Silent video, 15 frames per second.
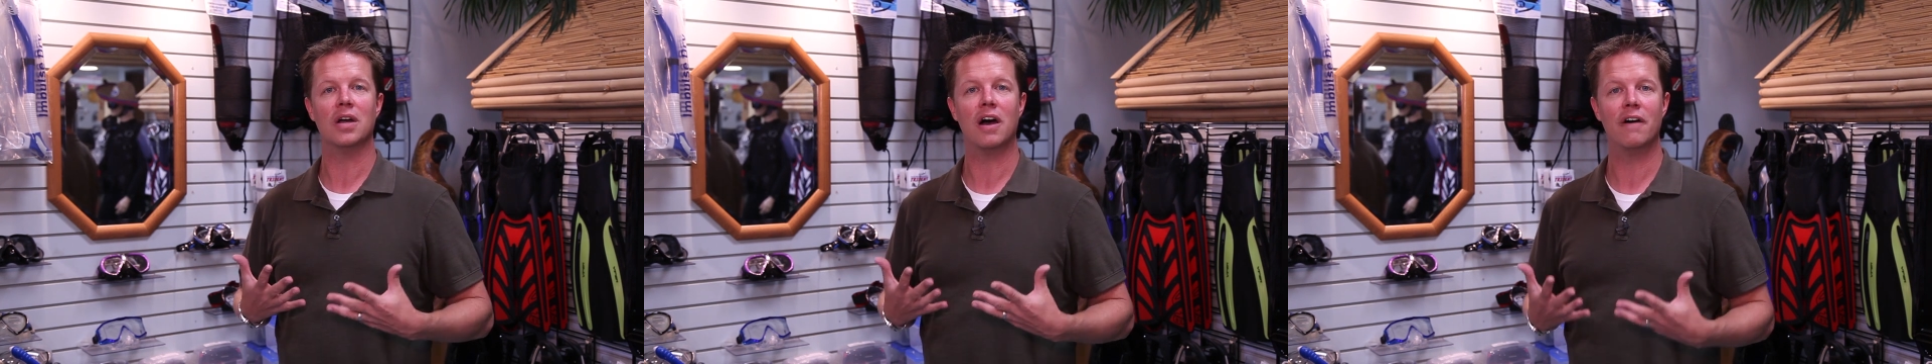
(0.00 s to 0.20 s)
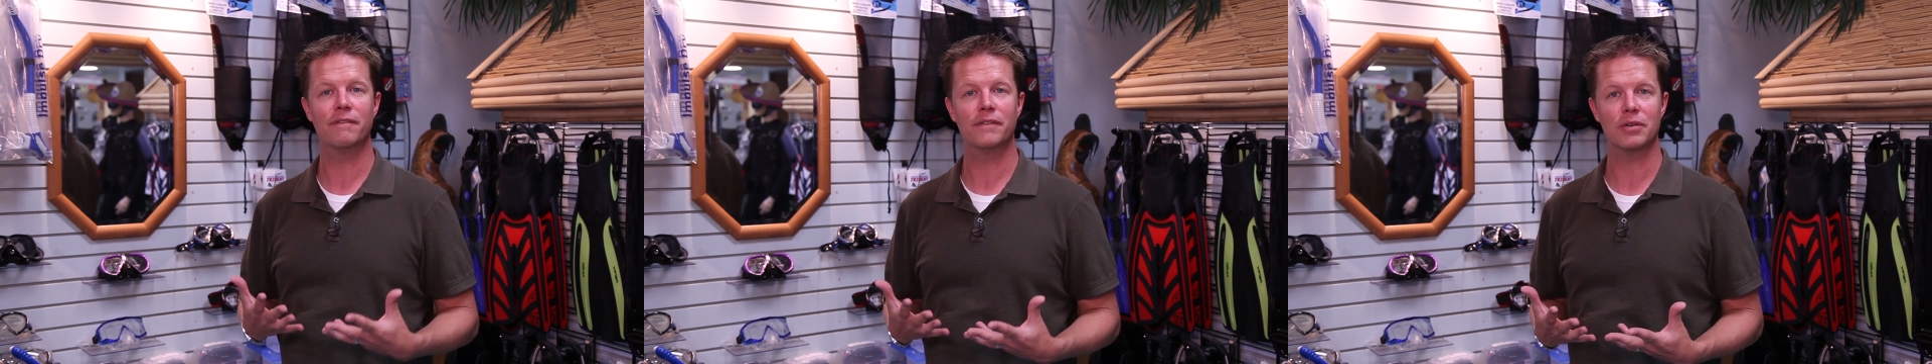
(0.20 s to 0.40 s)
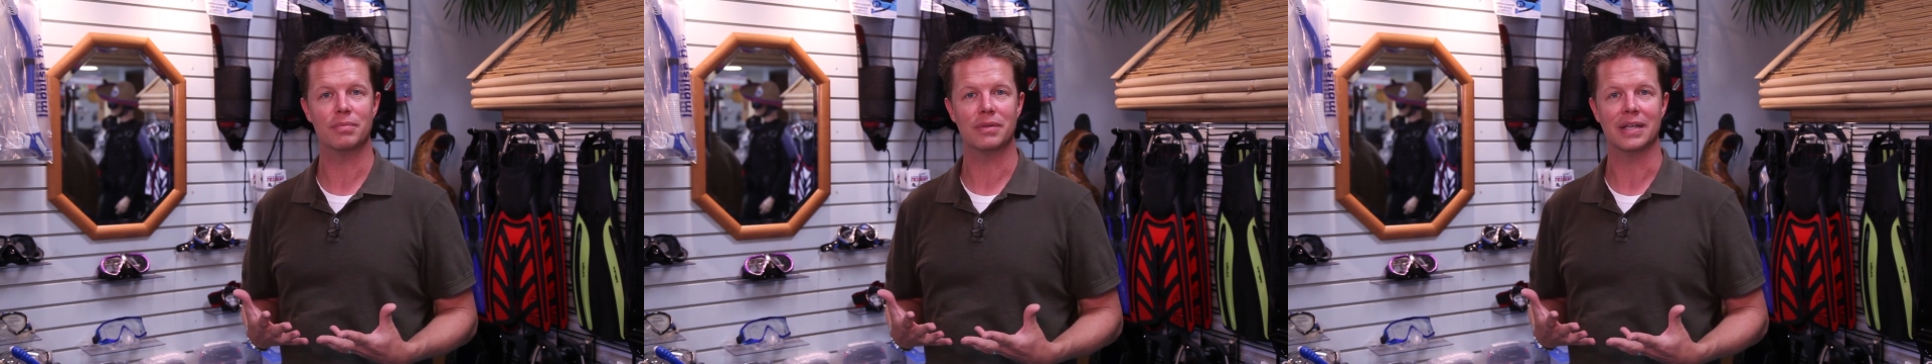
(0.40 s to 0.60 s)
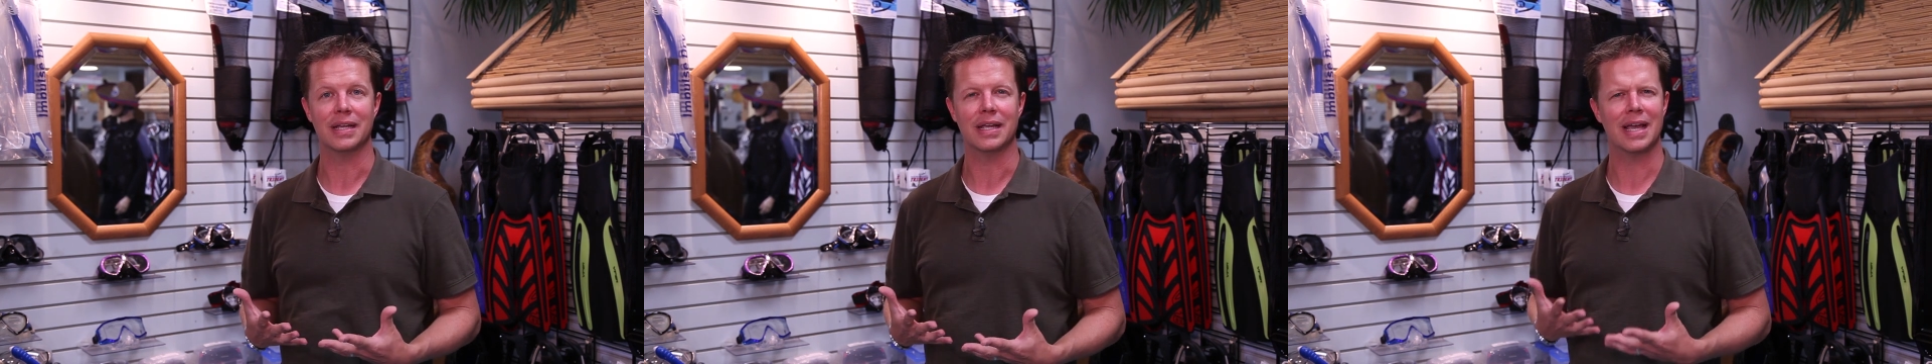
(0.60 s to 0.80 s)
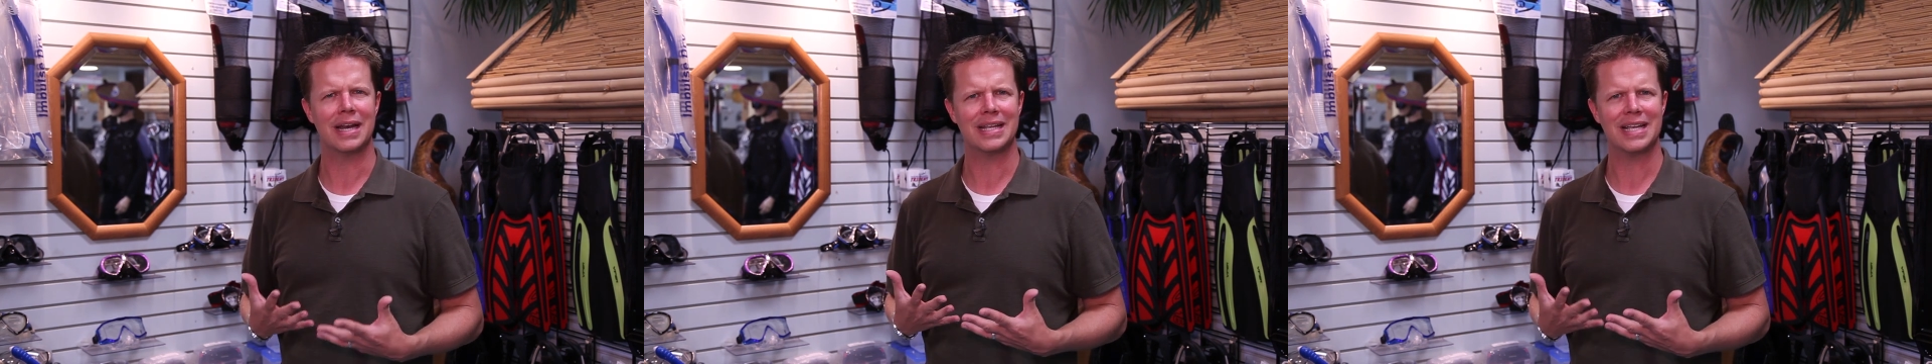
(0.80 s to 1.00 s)

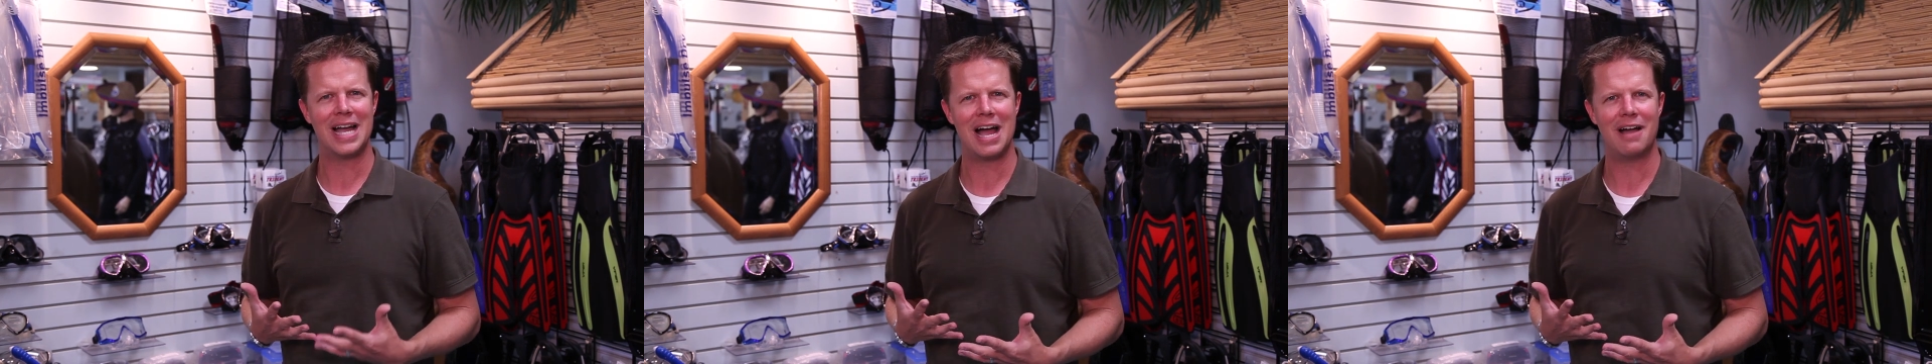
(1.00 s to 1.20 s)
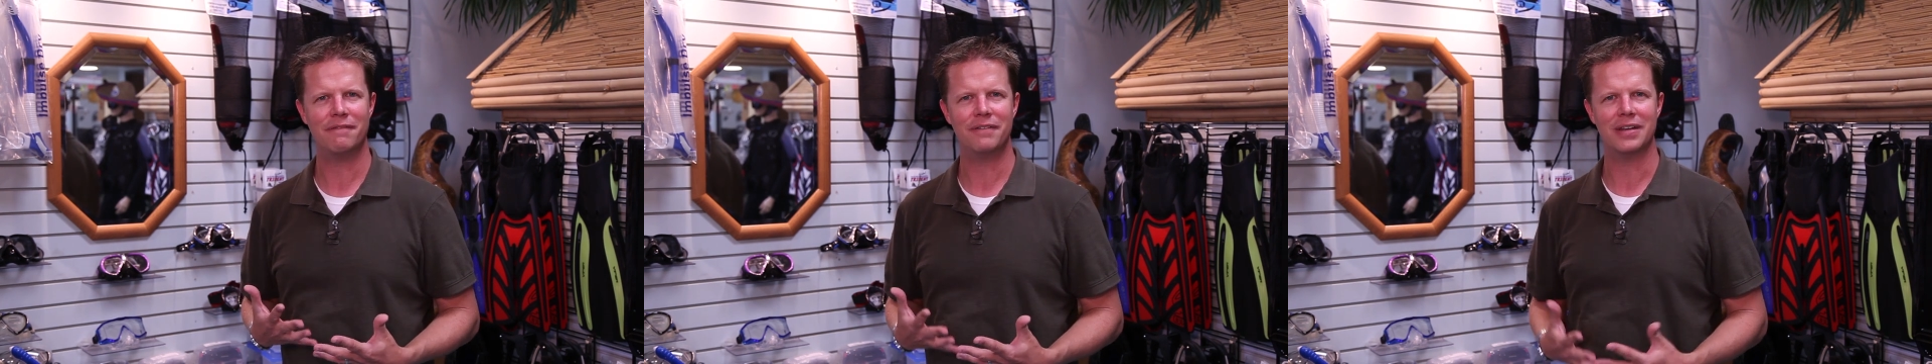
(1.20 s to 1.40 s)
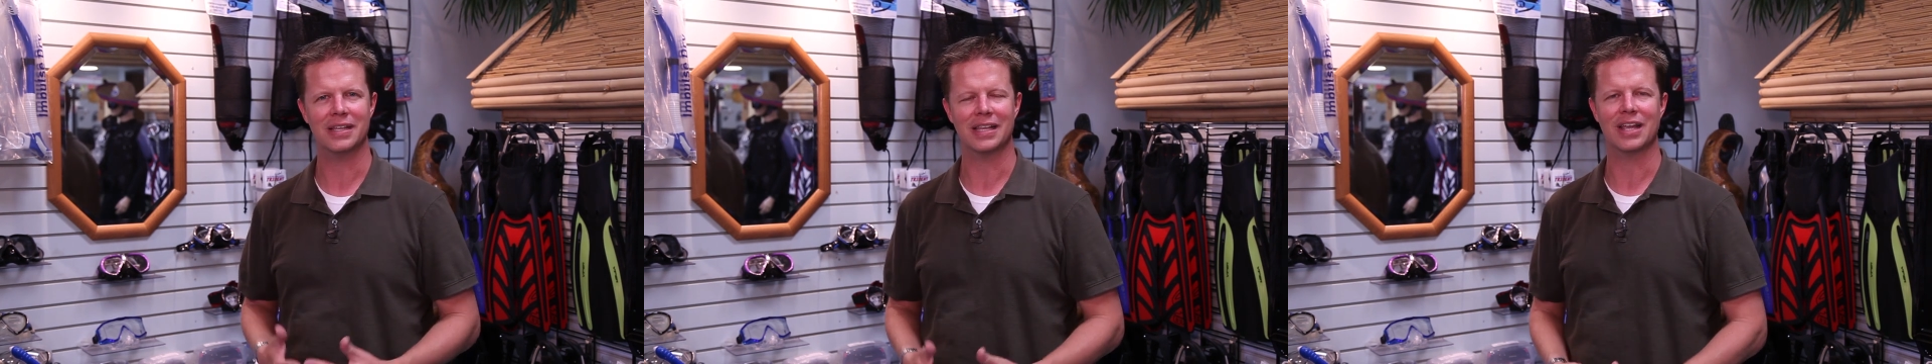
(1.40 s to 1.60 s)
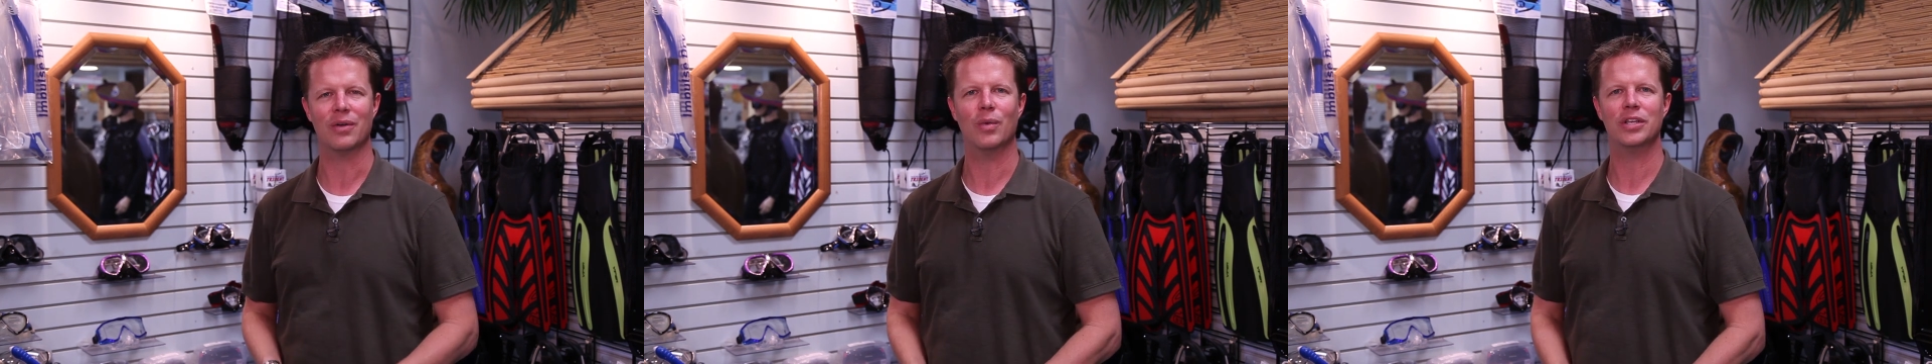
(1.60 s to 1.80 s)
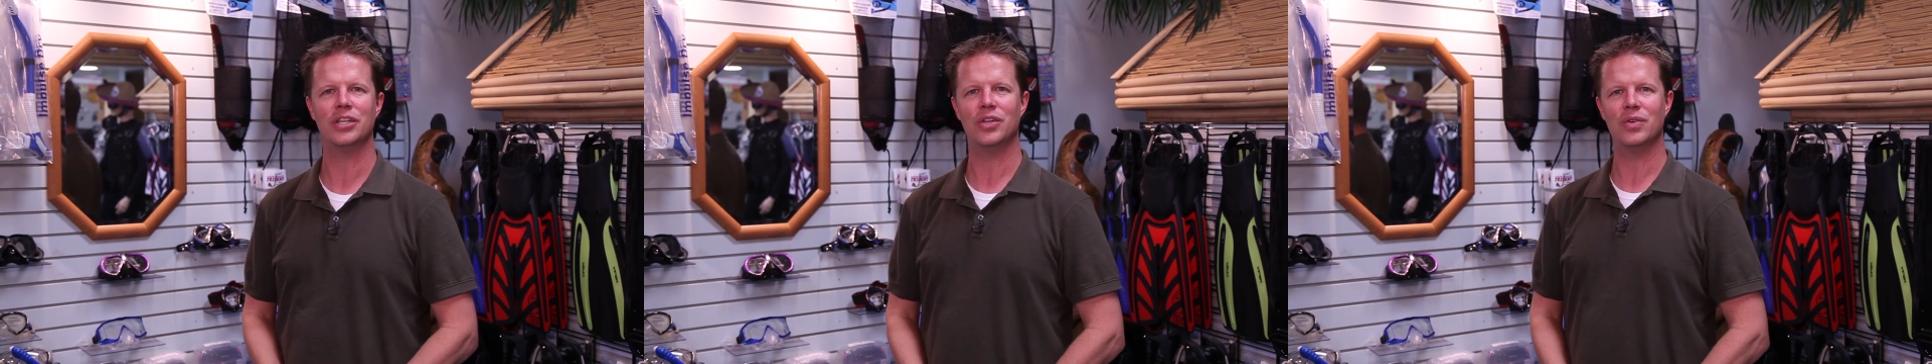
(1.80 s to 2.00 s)
comfortably and confidently
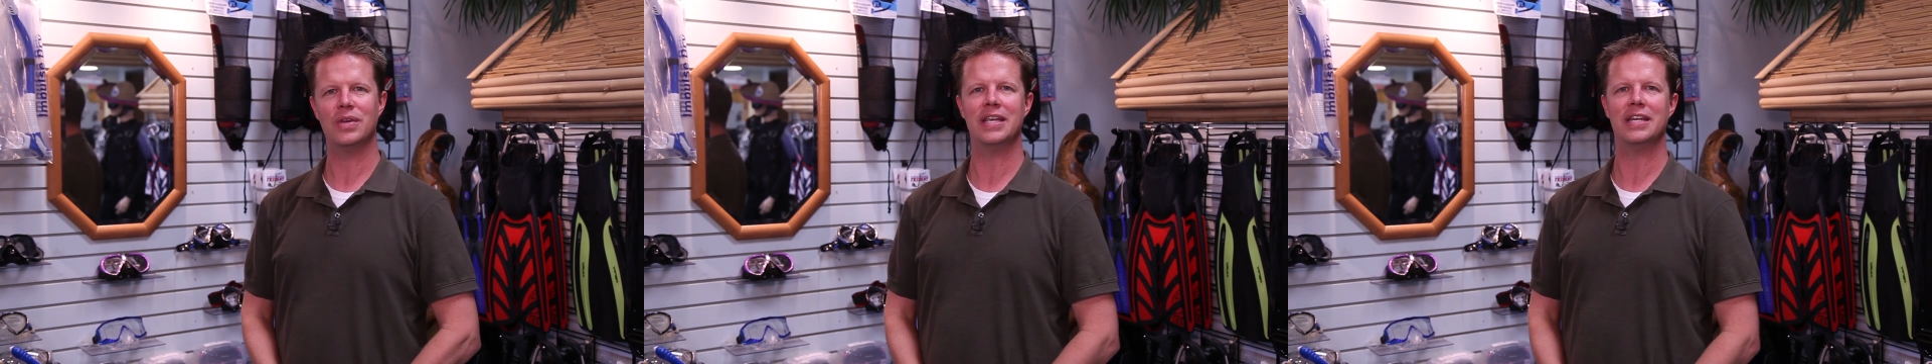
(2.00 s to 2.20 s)
what you